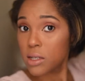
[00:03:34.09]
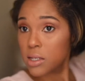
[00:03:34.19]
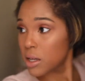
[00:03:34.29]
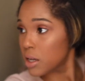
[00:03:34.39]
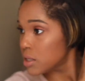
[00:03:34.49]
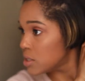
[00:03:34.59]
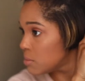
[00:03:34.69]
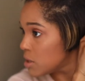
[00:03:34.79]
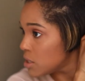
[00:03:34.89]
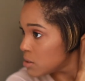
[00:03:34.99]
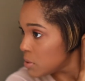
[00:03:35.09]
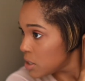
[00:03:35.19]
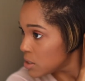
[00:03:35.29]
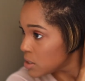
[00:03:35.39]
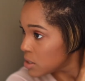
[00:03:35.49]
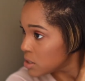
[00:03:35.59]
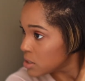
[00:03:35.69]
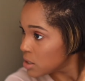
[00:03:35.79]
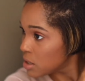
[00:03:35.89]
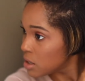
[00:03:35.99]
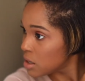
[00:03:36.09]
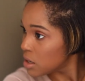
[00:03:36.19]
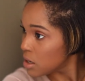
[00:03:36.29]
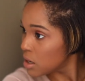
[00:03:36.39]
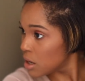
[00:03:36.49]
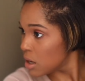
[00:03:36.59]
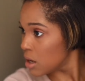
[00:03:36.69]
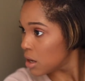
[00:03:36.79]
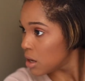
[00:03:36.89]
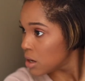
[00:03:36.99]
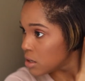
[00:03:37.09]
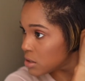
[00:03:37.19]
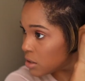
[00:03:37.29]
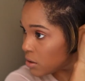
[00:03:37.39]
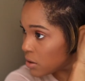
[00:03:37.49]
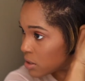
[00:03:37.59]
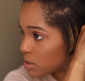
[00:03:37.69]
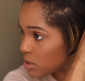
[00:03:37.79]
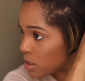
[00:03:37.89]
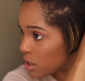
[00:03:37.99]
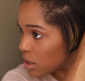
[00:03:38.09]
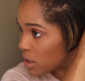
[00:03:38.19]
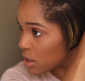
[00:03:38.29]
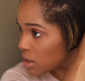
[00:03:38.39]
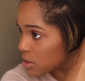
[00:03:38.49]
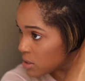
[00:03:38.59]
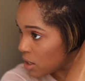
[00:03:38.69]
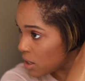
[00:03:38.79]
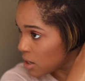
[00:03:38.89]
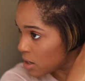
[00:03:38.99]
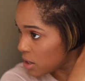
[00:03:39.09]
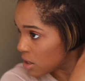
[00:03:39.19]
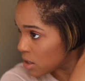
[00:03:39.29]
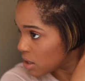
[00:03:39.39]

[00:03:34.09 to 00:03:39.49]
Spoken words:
to get some of these pieces. So you can see, taking it